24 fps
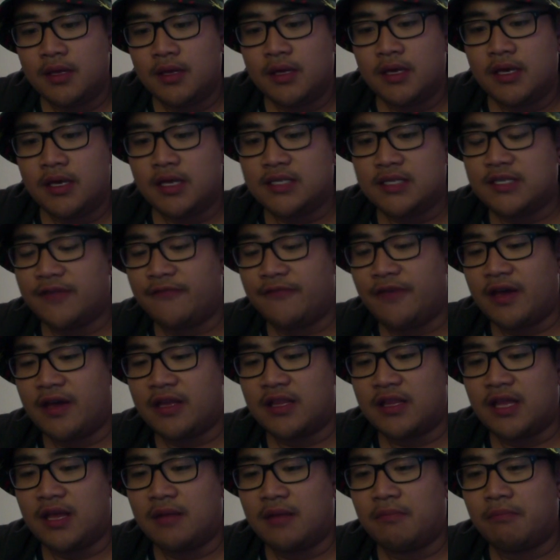It's the fact
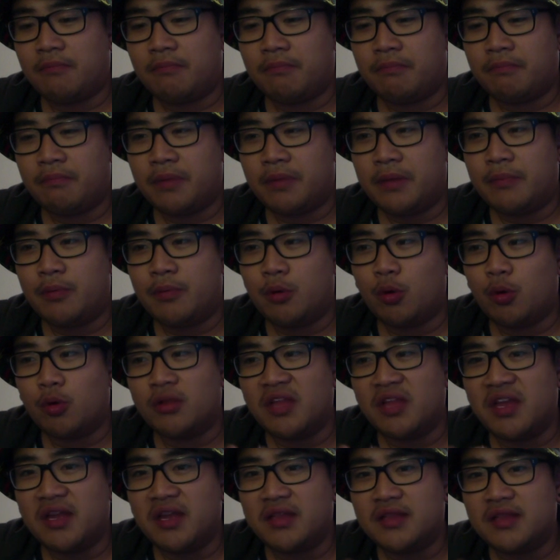that people are
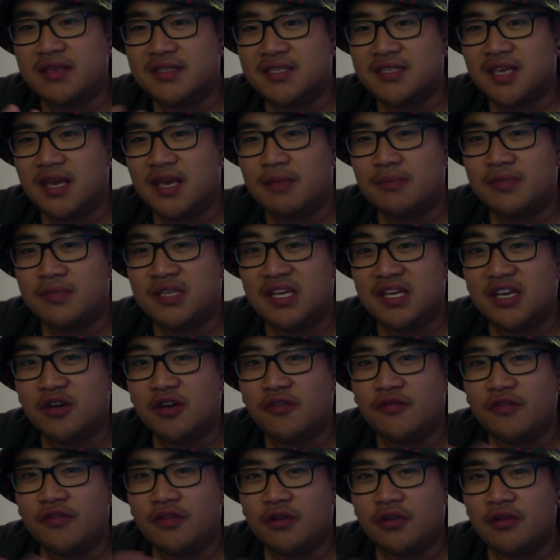letting this game take
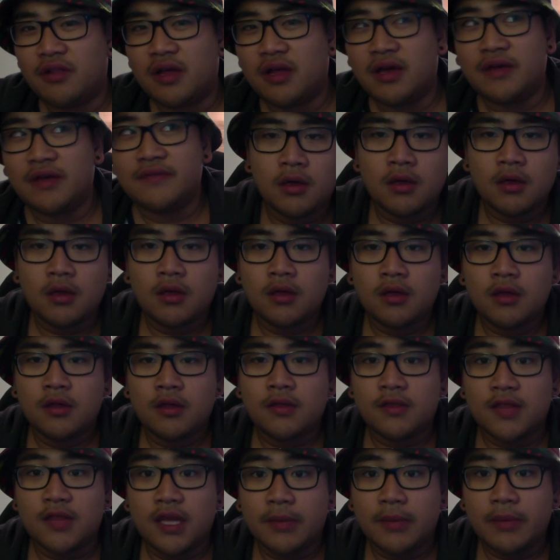over their lives.
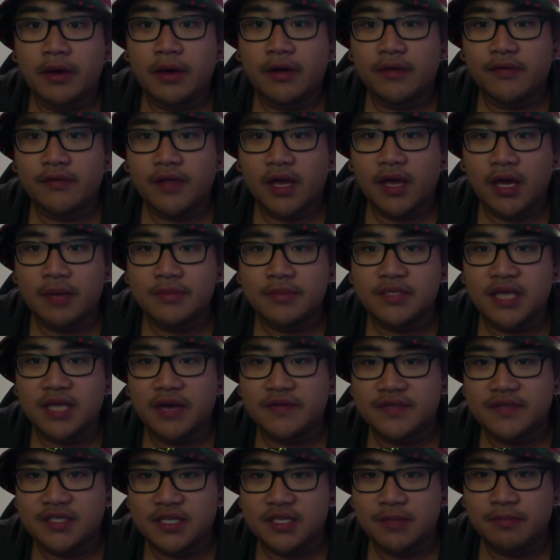The amount of times
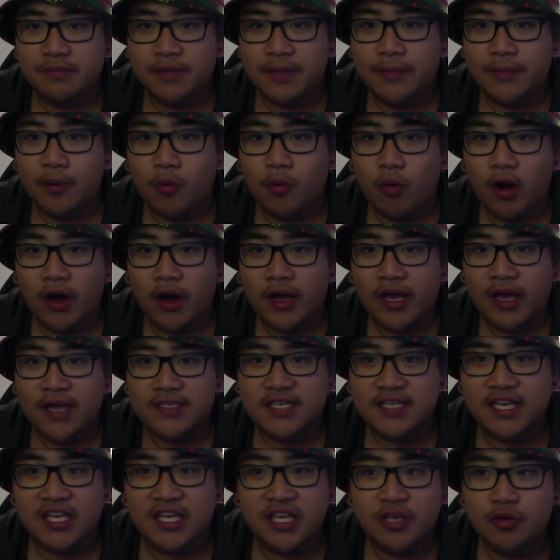I've seen people walk as
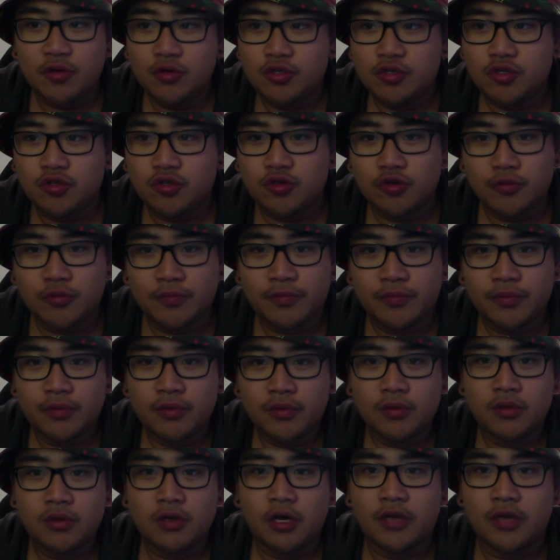a huge group
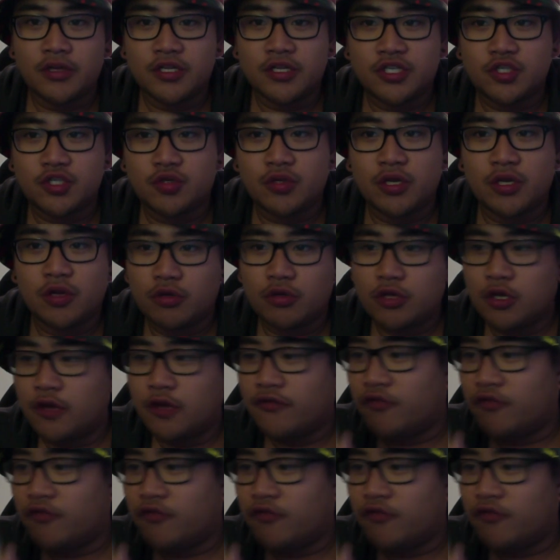on the street holding their